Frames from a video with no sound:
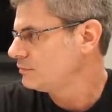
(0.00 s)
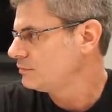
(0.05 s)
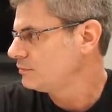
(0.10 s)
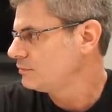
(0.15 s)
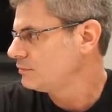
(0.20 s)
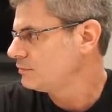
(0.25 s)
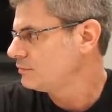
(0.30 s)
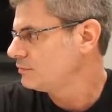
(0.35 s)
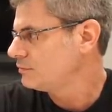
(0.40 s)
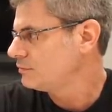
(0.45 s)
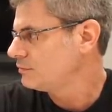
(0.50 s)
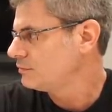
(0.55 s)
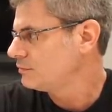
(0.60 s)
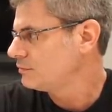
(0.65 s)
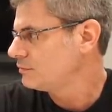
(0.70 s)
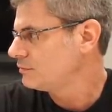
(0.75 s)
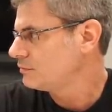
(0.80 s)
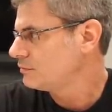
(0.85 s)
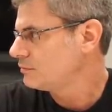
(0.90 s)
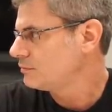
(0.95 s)

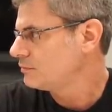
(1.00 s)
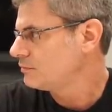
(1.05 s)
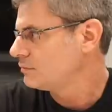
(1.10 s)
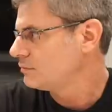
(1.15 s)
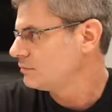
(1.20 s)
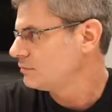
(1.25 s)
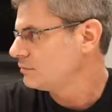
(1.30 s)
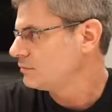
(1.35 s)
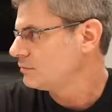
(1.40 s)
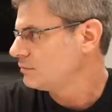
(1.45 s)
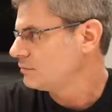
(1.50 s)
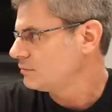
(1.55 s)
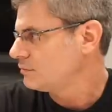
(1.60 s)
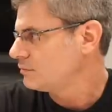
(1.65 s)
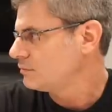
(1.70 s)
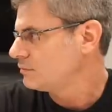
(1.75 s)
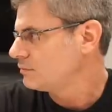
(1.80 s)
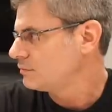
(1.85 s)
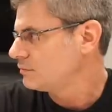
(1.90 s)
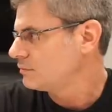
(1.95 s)

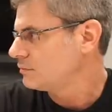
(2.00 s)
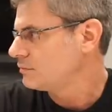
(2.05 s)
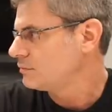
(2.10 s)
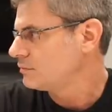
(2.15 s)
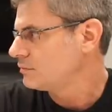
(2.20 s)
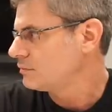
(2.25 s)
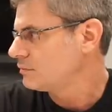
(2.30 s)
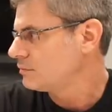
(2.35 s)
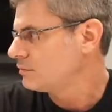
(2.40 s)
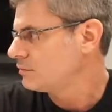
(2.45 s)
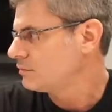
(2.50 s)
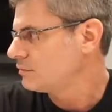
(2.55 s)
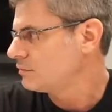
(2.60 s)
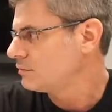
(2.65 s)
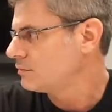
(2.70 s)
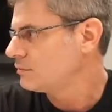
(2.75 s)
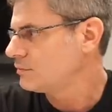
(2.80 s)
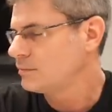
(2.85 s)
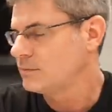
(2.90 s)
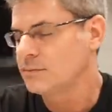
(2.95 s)

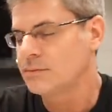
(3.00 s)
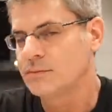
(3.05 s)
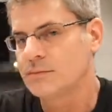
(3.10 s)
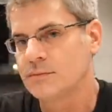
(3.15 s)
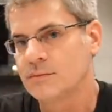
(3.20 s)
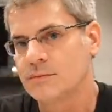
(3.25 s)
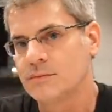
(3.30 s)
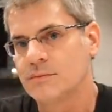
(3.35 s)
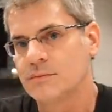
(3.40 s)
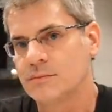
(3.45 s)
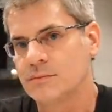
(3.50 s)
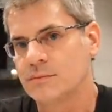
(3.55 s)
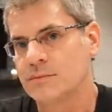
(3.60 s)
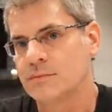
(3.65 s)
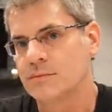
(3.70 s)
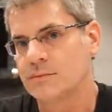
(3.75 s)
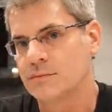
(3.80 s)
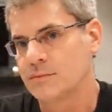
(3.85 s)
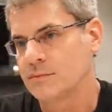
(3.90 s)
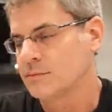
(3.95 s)

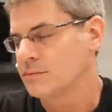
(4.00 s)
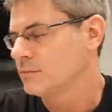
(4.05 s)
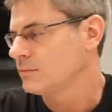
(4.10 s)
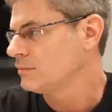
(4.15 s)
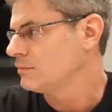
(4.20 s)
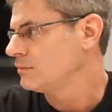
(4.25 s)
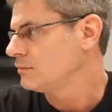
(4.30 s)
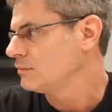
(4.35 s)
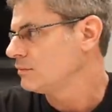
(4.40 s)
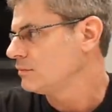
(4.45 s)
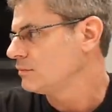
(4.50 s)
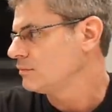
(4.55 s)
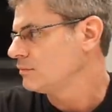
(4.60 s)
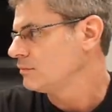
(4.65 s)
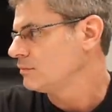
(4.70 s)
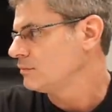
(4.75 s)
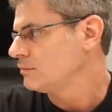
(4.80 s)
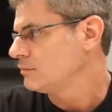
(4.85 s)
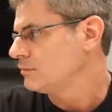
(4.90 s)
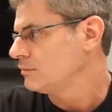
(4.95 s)

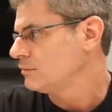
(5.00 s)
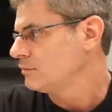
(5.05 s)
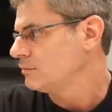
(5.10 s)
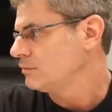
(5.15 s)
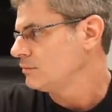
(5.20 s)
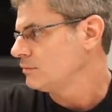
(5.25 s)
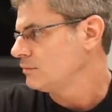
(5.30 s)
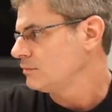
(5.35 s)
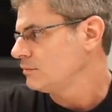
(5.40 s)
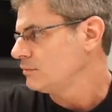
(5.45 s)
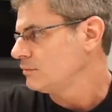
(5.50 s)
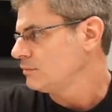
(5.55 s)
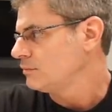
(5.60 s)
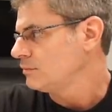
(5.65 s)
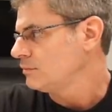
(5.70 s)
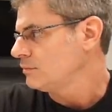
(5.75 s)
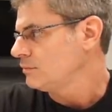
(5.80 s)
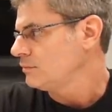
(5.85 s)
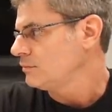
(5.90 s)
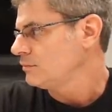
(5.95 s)

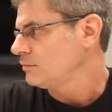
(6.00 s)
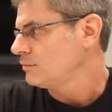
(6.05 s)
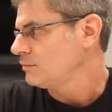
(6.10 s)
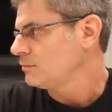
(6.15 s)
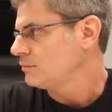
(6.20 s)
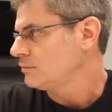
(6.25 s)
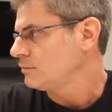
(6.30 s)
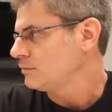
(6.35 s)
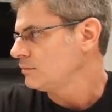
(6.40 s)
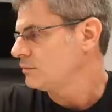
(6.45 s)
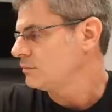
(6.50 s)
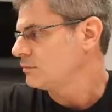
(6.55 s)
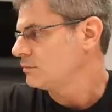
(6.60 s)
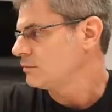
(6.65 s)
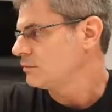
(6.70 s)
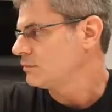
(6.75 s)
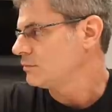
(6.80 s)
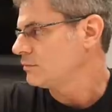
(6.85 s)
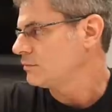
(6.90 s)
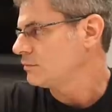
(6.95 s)

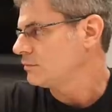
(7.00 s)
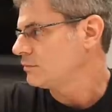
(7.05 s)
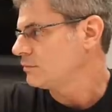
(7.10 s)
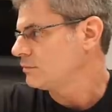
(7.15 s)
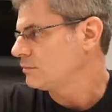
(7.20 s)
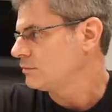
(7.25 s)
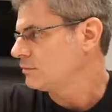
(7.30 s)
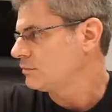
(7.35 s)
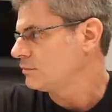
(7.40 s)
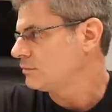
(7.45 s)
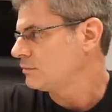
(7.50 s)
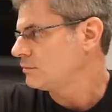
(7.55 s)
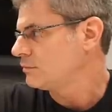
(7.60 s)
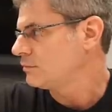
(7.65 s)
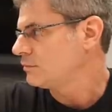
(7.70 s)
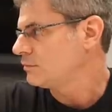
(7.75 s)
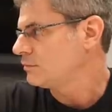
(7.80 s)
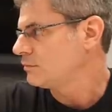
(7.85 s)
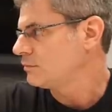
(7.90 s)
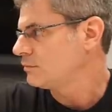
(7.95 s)
The person shown says nothing.